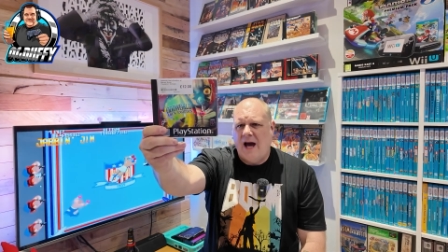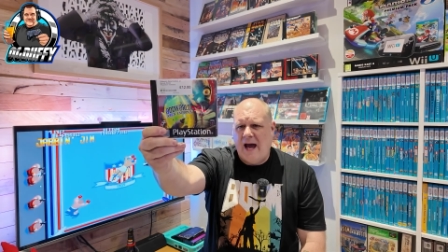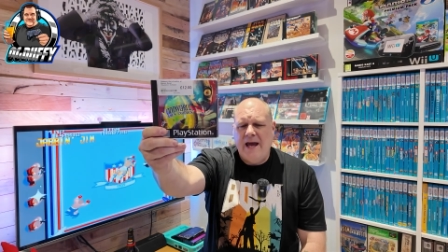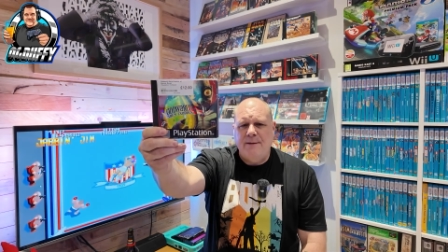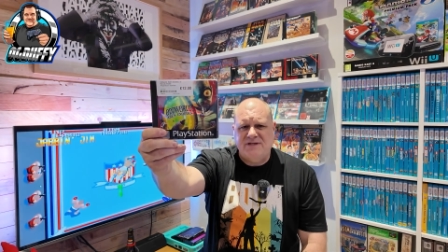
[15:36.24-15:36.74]

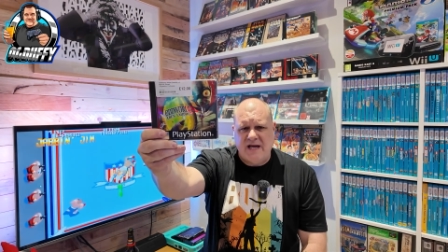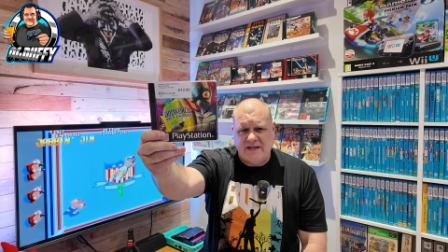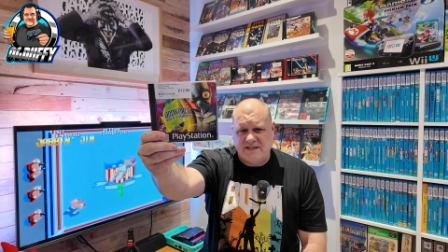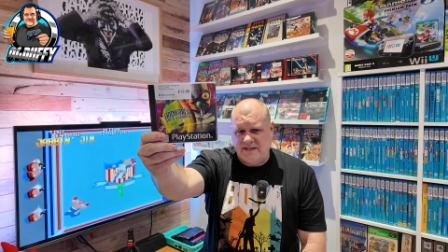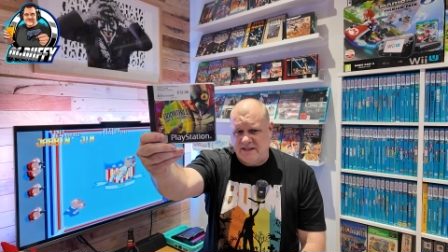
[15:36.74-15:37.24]
Abe's
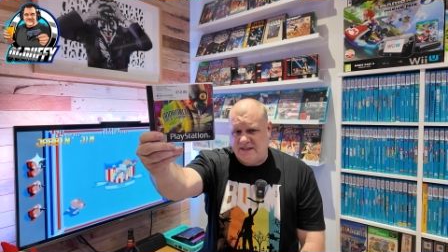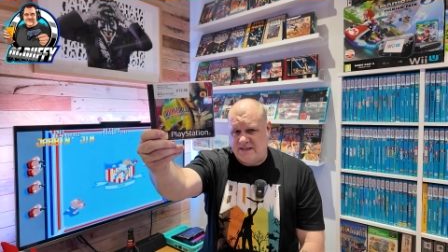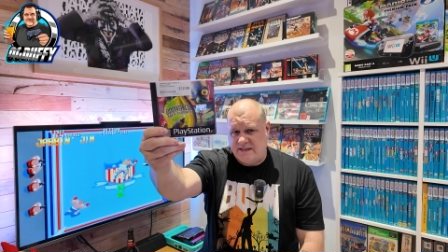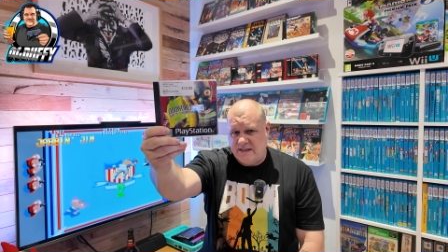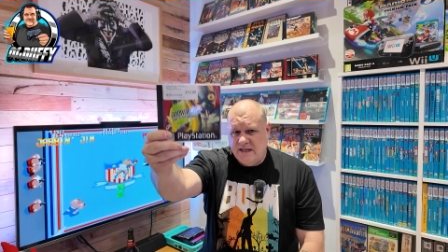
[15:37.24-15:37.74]

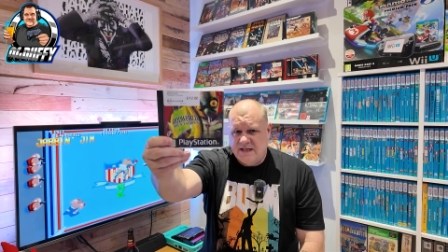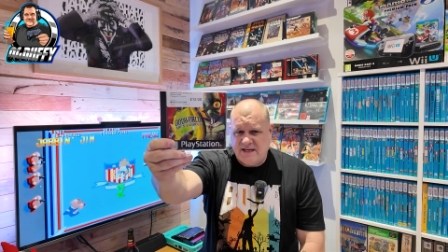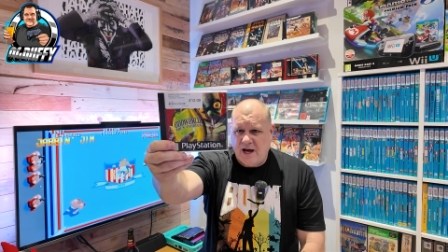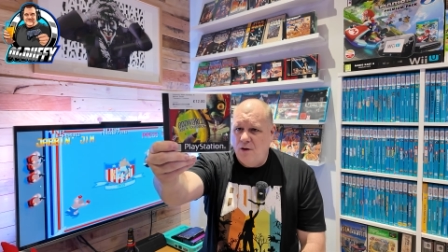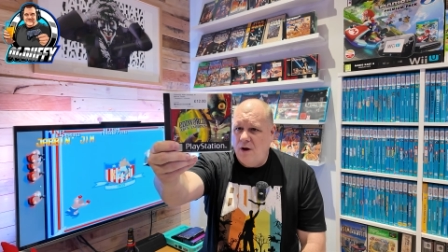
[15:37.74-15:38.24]
Exodus.
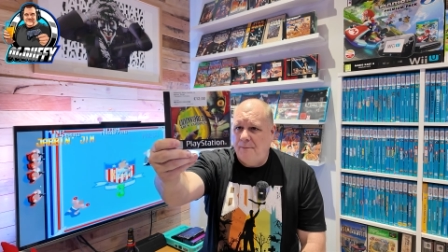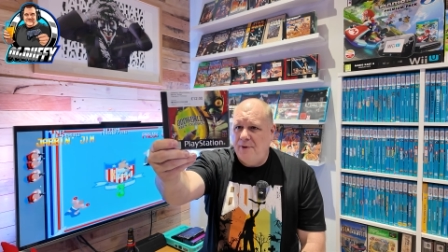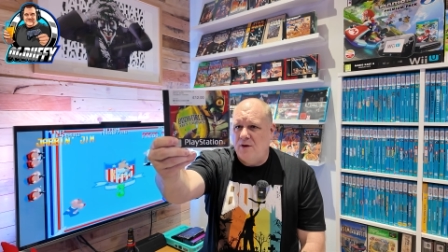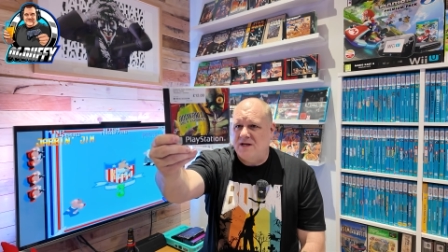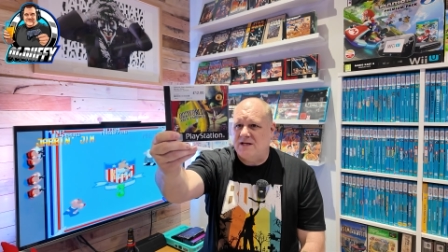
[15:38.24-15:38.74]
So I'll
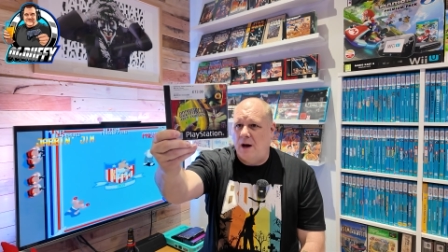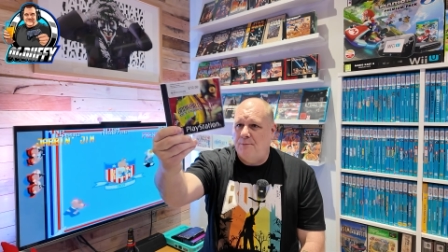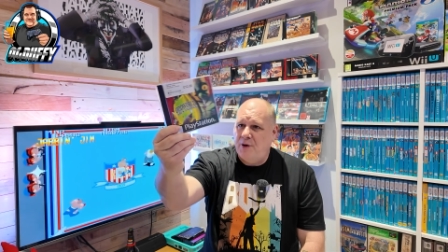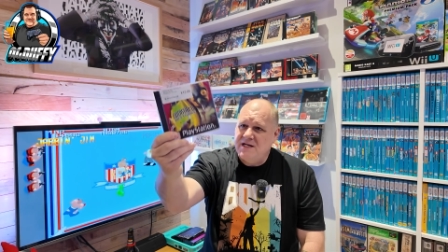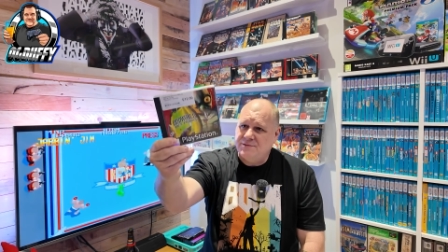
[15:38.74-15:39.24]
be honest, I'm
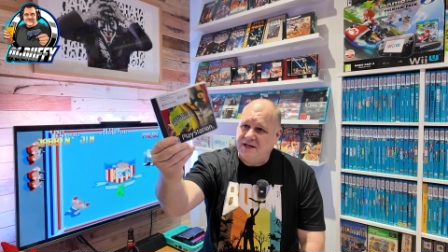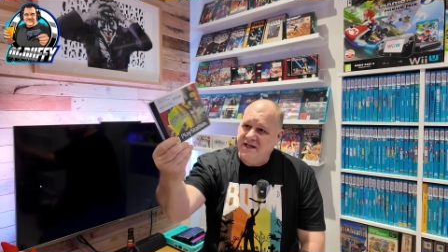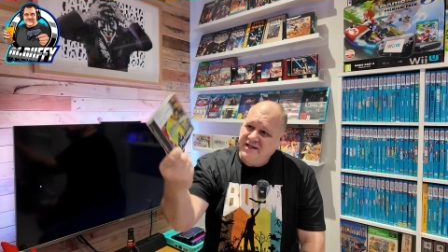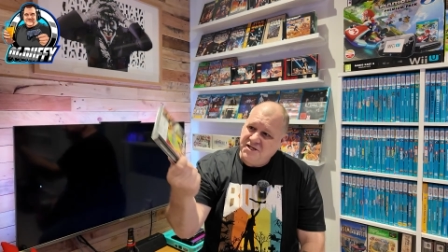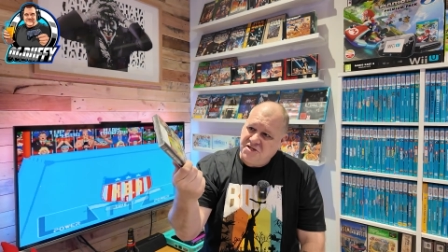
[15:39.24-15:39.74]
pleased with the
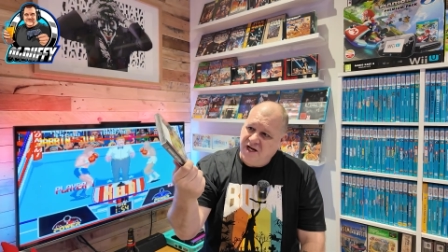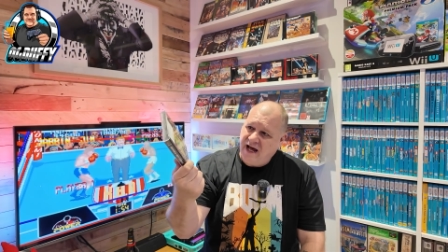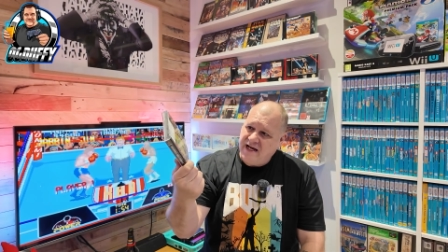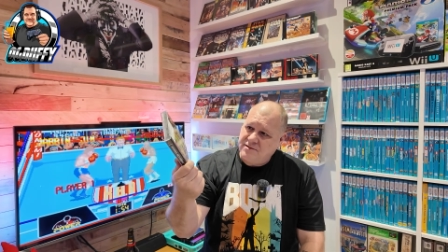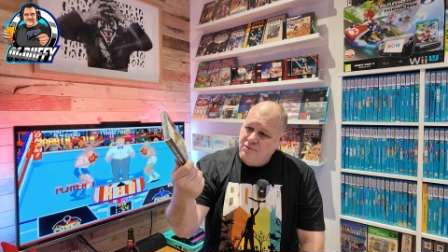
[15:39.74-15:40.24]
condition of
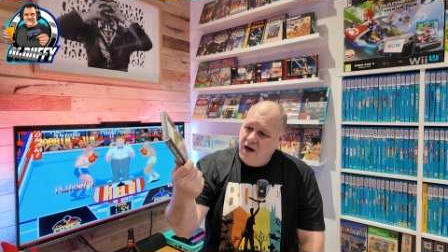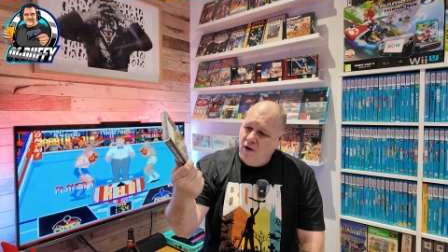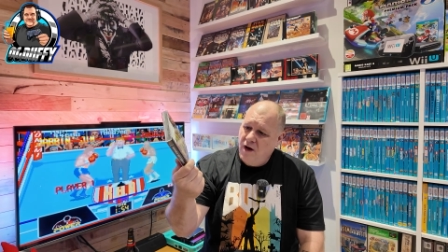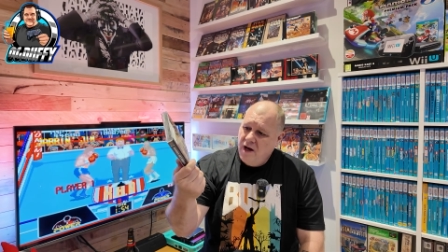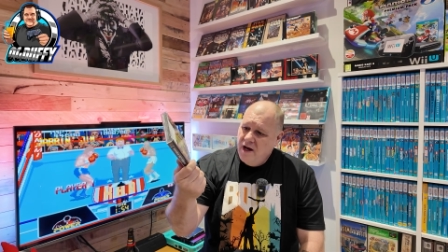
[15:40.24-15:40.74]
that as
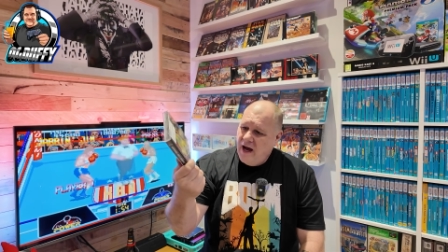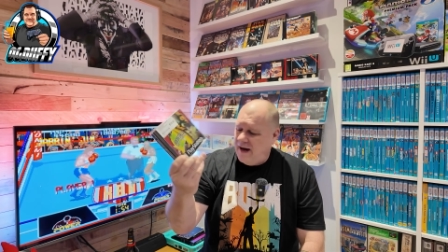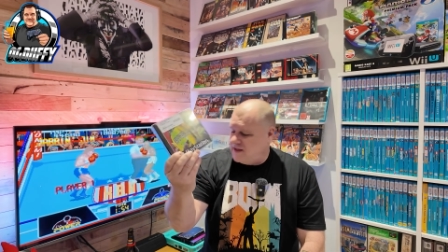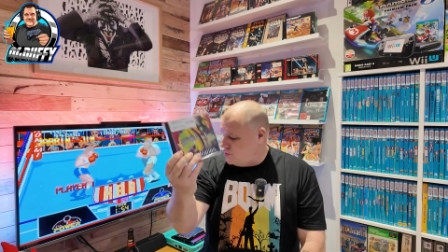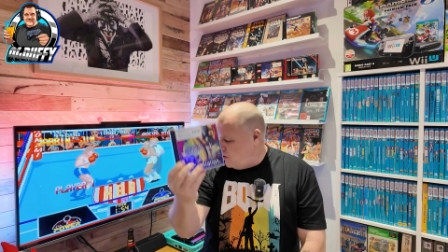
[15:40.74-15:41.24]
well.
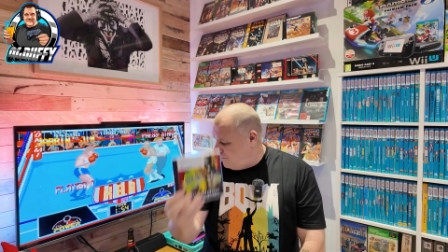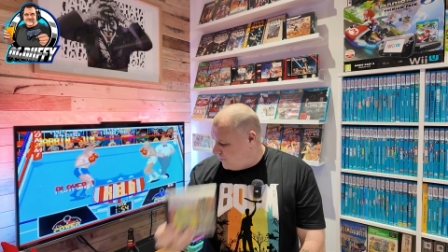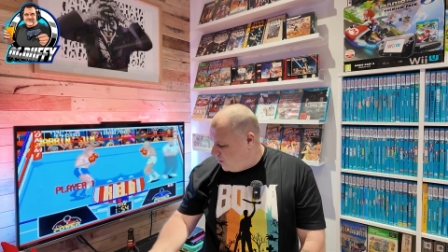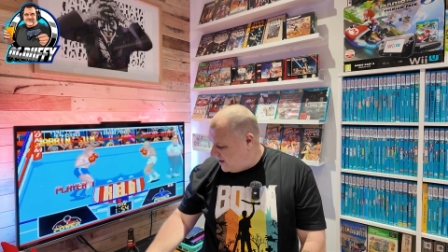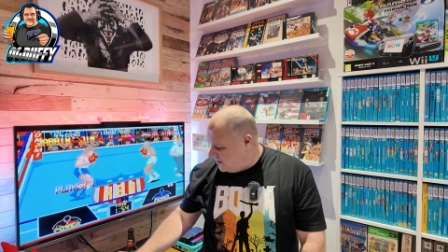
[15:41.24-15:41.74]
And at 12
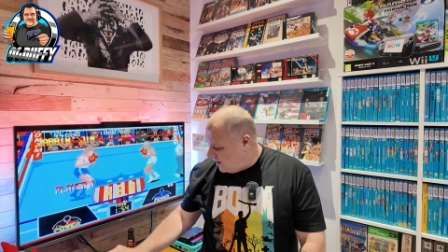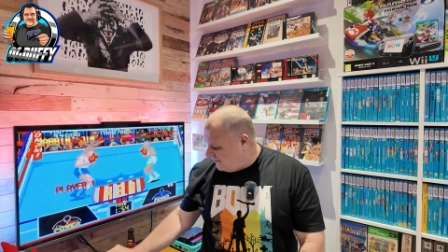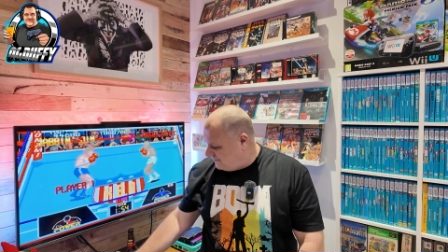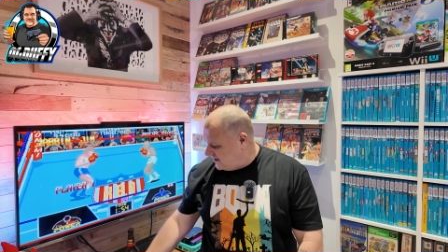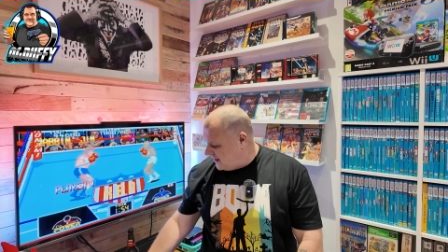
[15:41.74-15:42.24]
quid, I
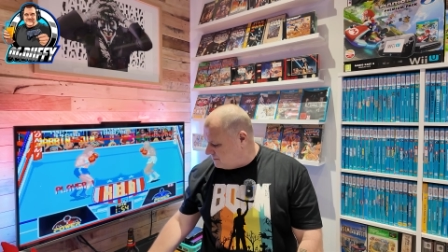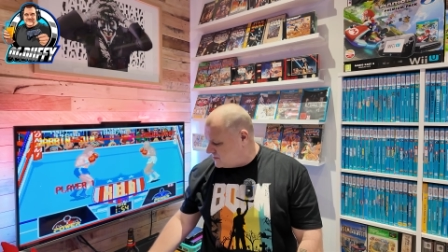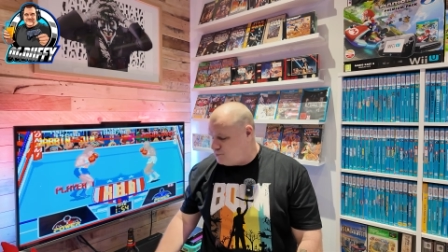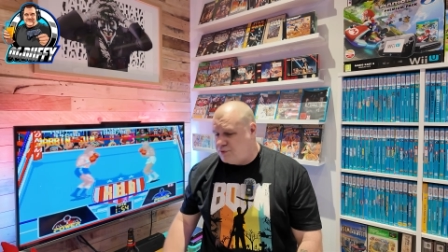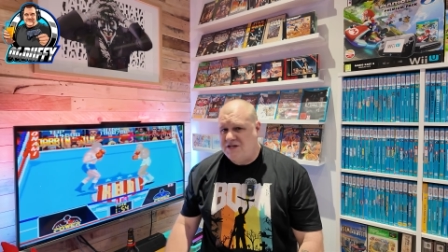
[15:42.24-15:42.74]
think that
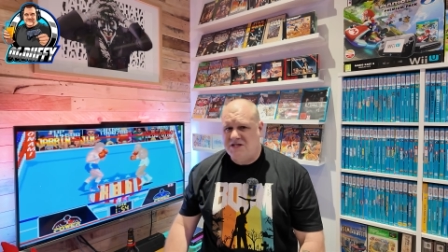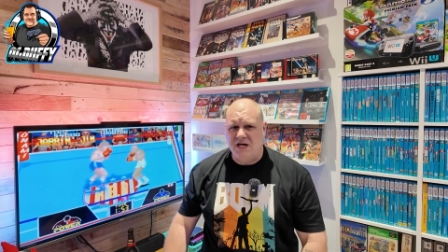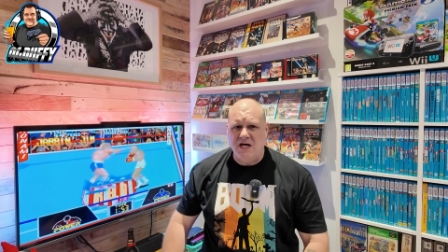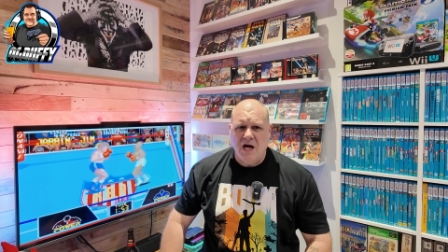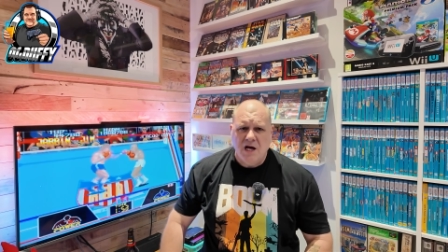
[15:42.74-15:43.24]
was
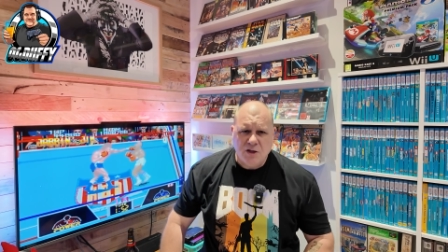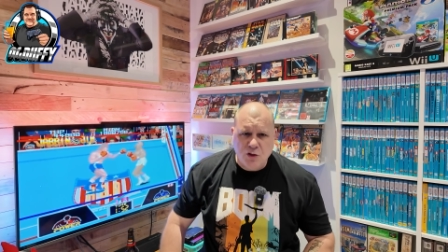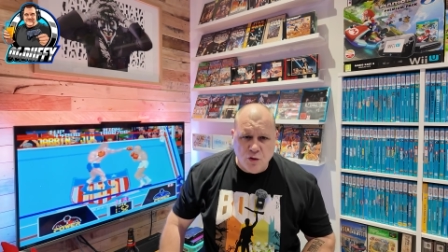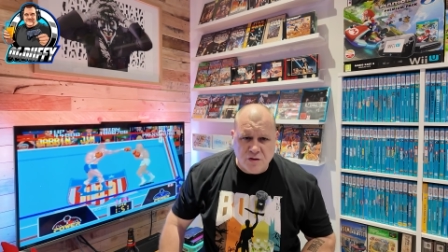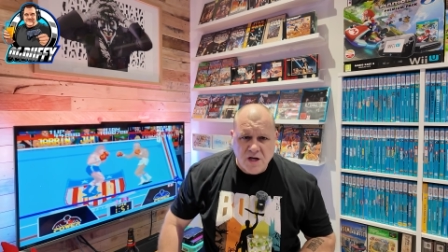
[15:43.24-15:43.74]
pretty
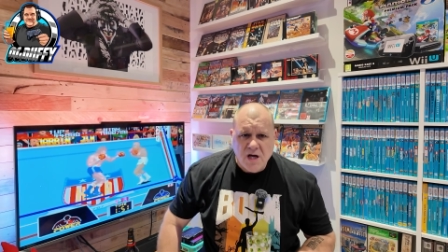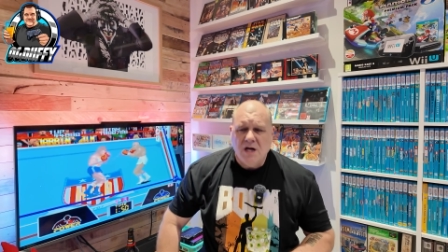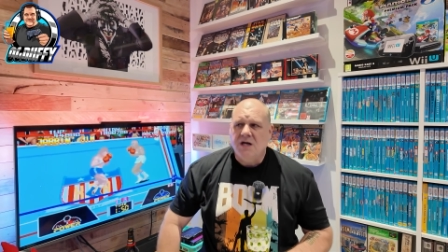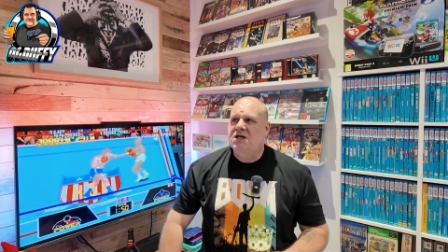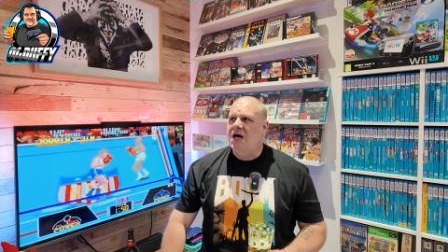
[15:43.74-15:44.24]
good
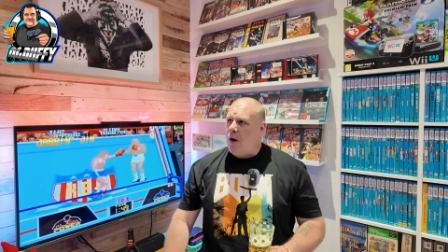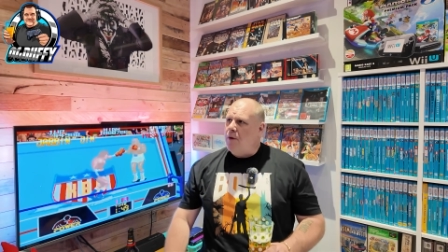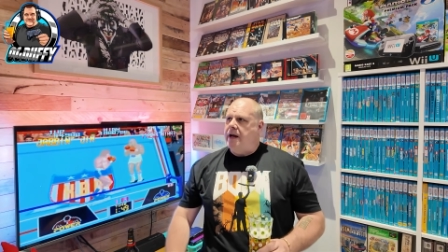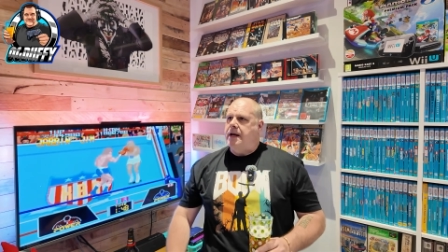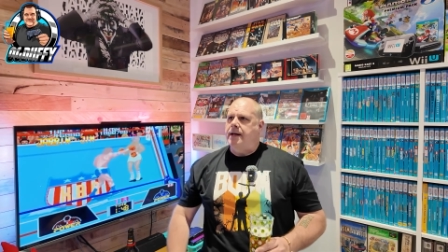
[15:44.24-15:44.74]

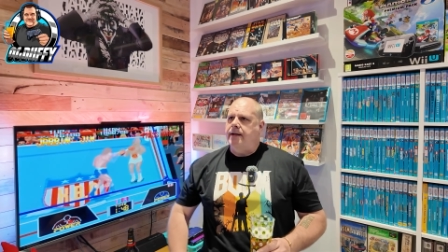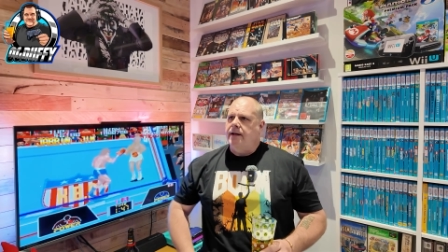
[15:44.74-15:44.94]
going.